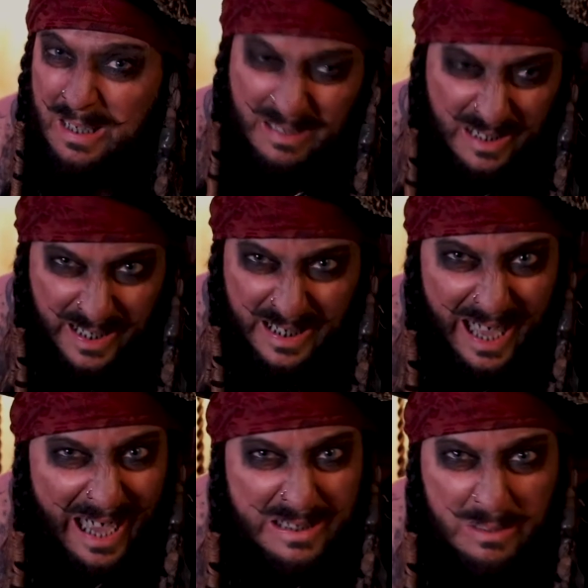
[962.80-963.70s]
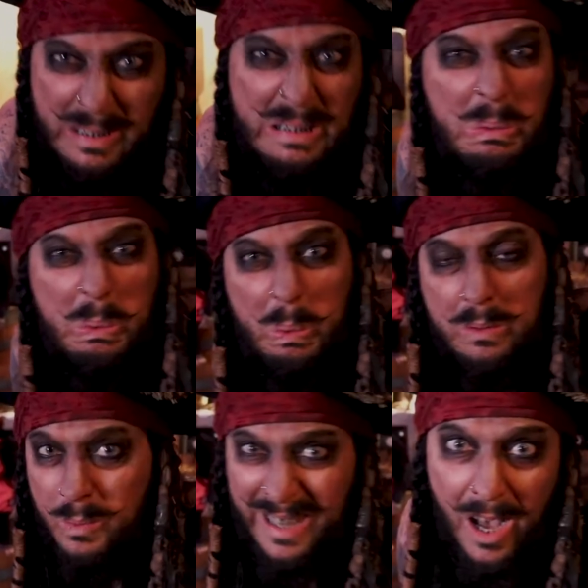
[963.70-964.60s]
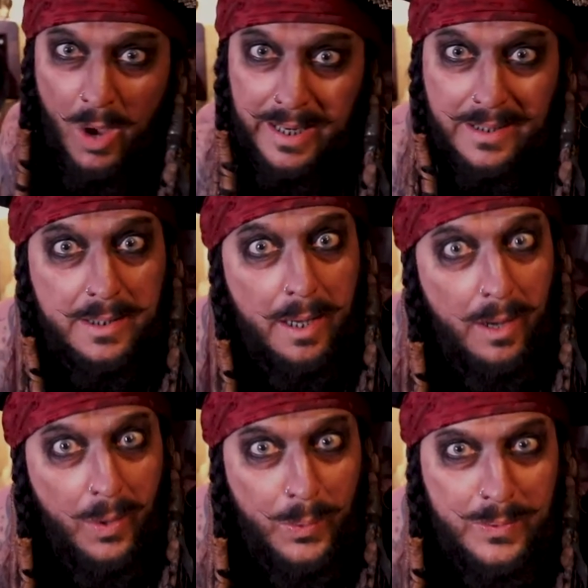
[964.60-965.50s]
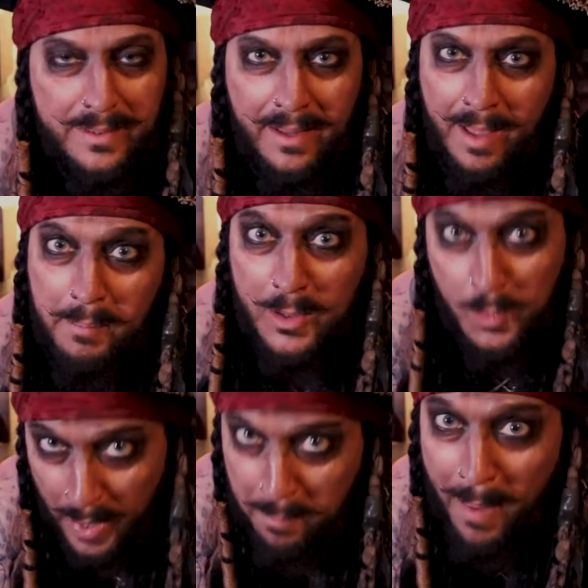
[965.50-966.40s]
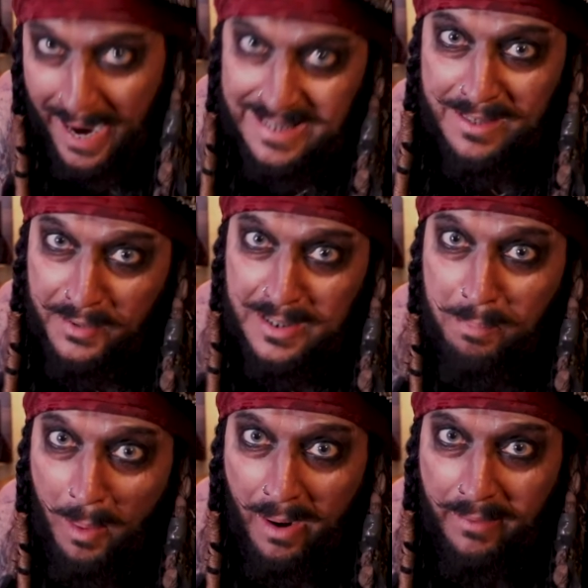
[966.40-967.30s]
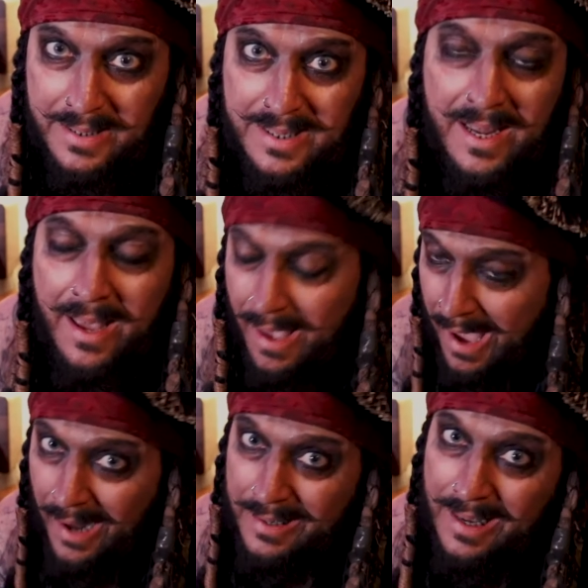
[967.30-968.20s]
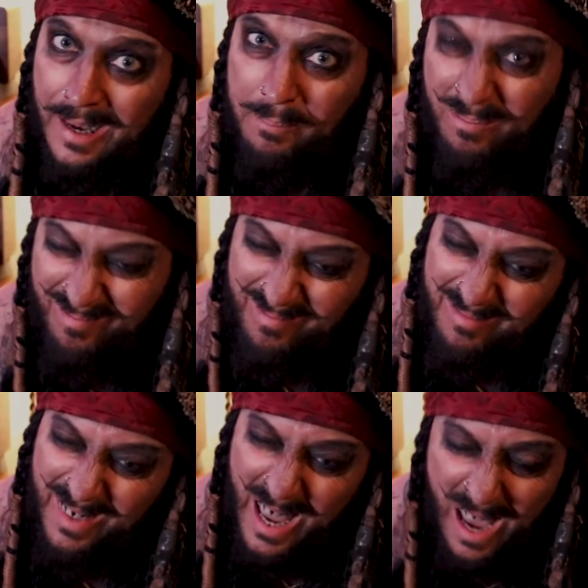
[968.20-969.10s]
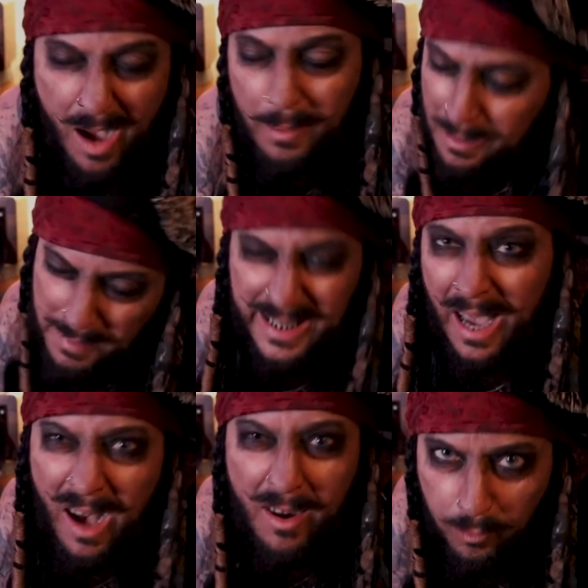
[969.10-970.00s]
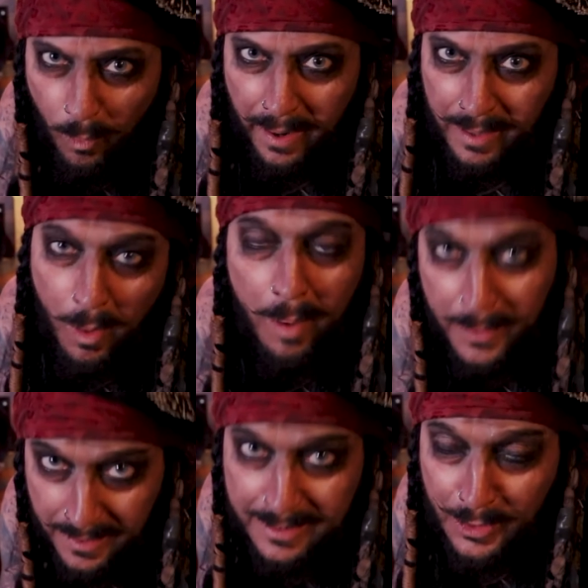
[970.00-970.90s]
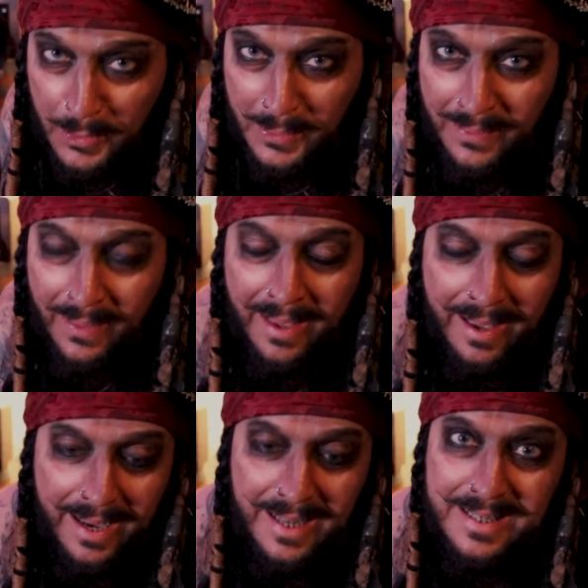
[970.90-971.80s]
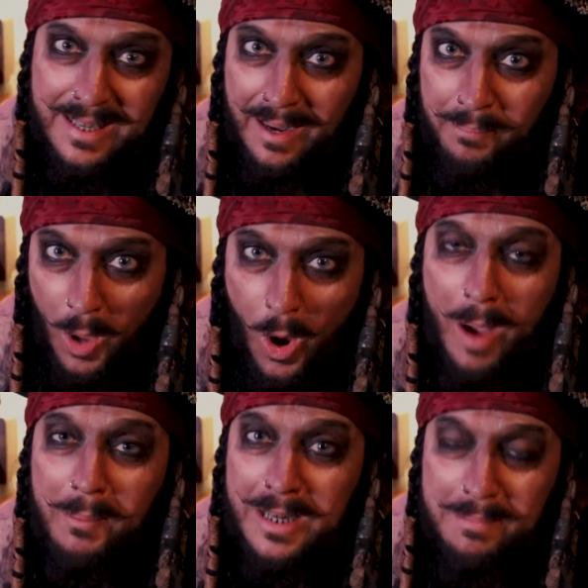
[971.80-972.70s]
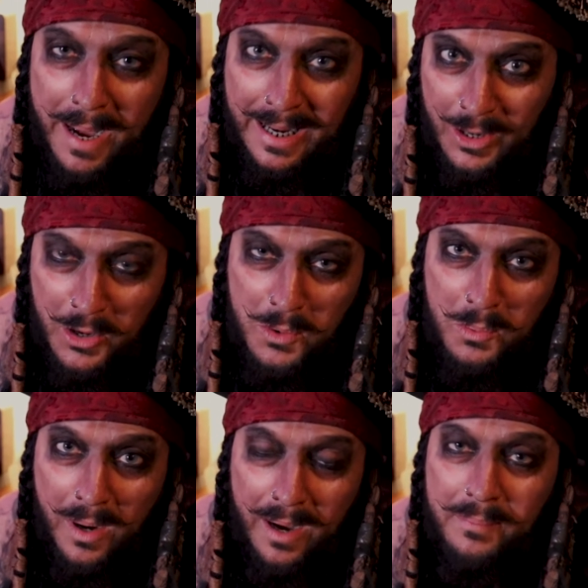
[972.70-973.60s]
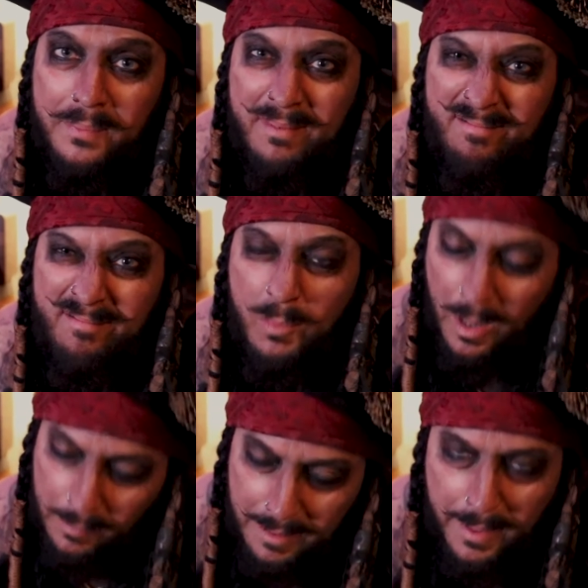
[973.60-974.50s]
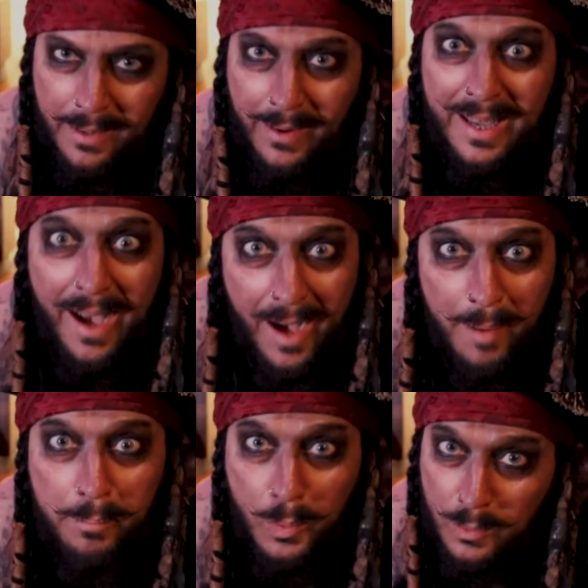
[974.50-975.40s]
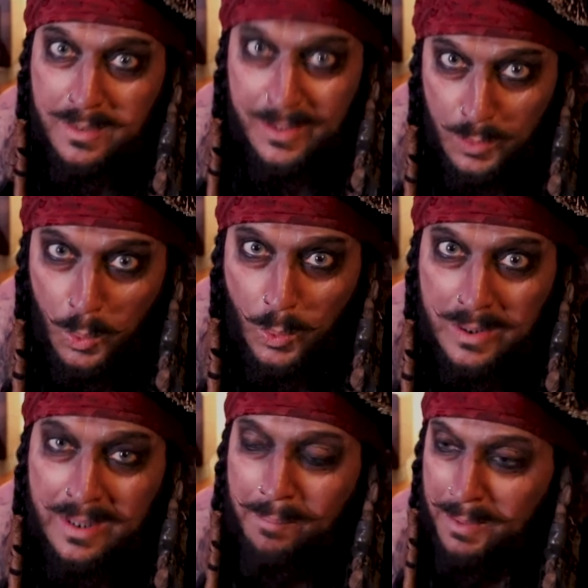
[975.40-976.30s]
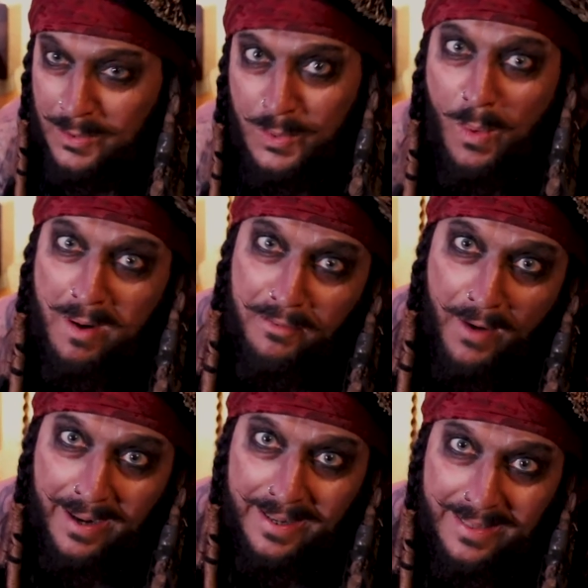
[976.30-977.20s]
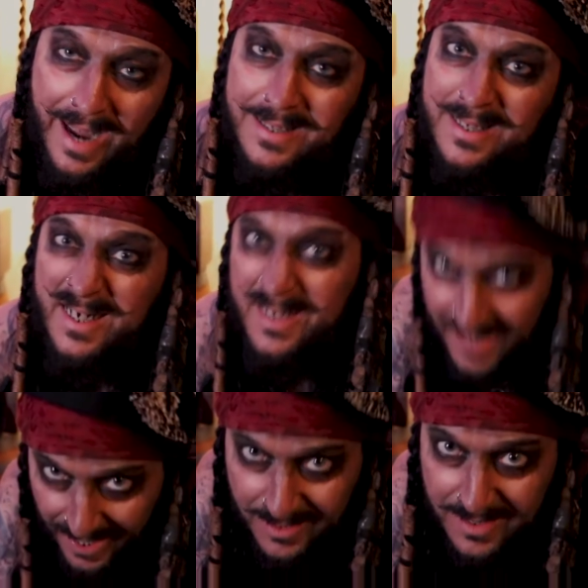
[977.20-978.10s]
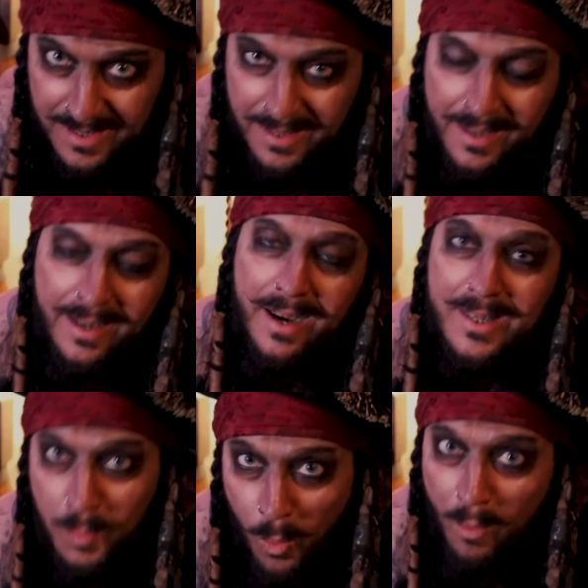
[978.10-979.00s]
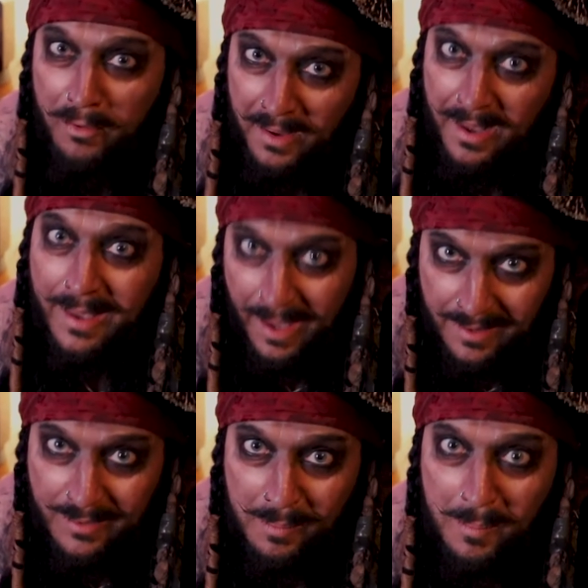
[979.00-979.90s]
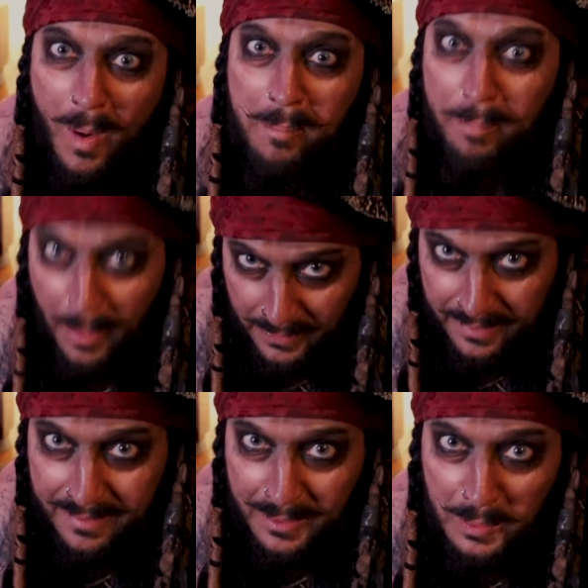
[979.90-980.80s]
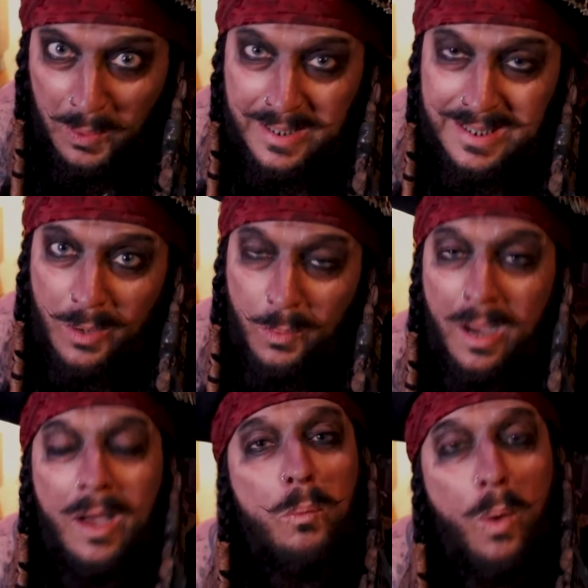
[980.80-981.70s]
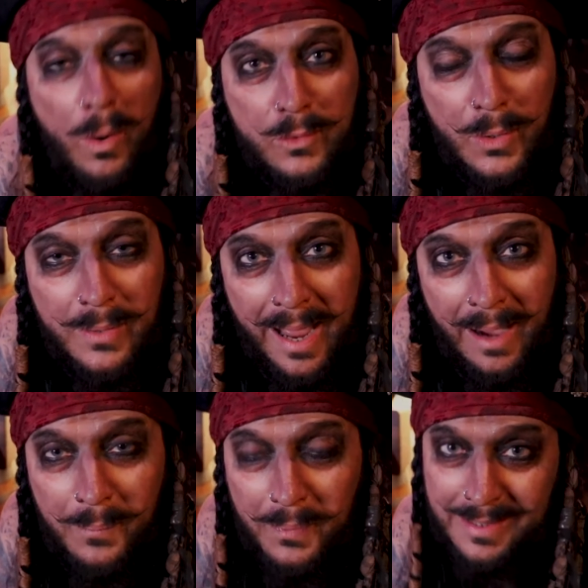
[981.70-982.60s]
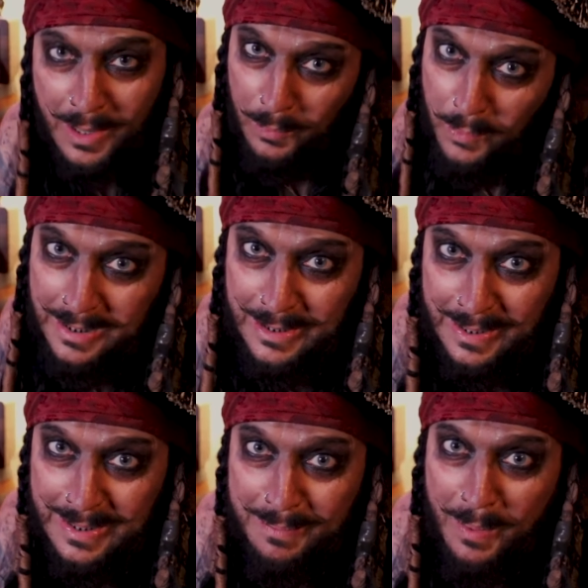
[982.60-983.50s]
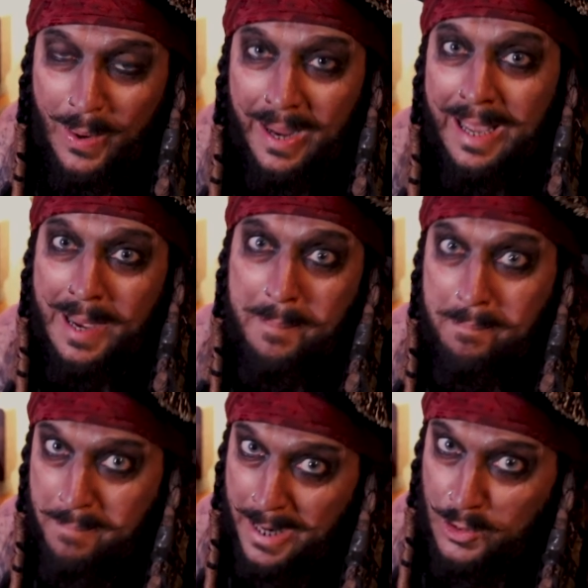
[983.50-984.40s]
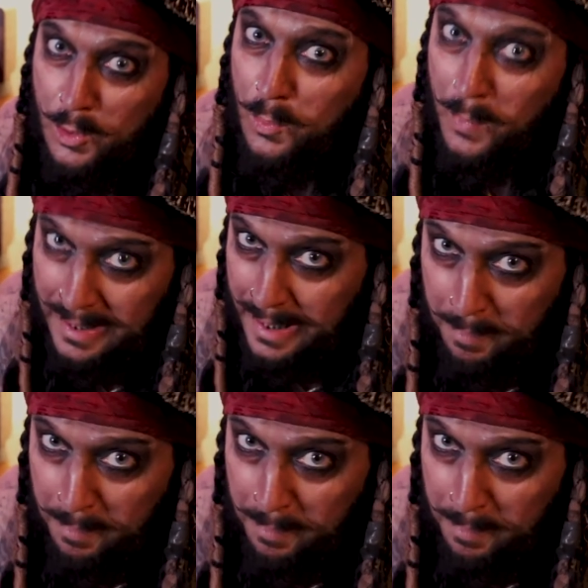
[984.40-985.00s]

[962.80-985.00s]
don't you need a gun or a sword? Well, no, you don't, because we're pacifist pirates. And um, yeah, I'm going to meet you halfway. What I'm going to do is um, I'm going to make you. Uh, well, I'm going to make you a cardboard sword because, quite frankly, that's as intense as warfare gets on my boat. All right, so uh, what I'll do now is I'll reach into my magical weedy